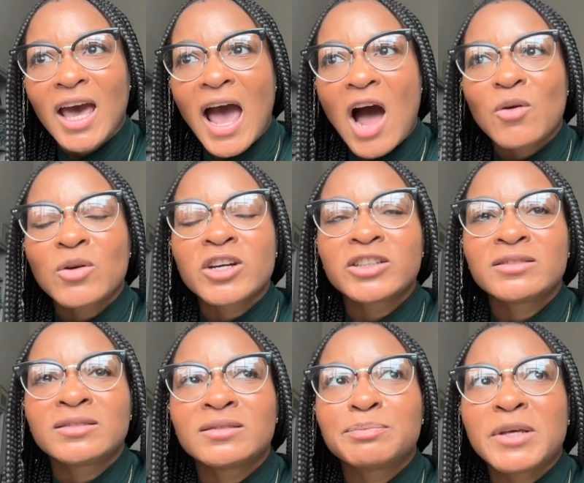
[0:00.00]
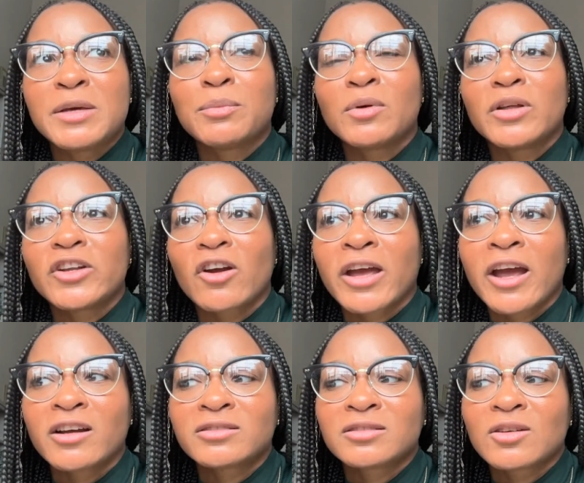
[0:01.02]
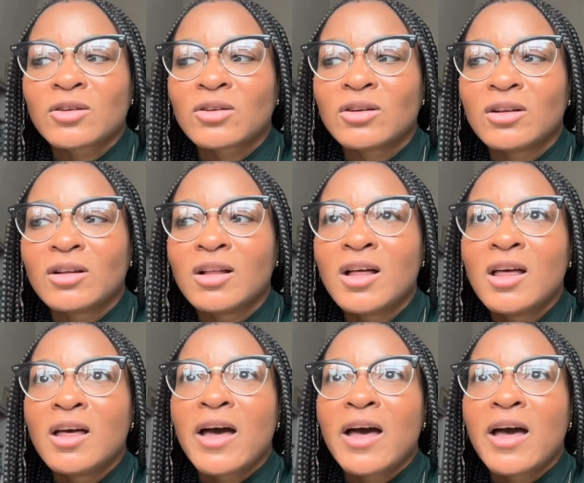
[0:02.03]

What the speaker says: How could people in your care circle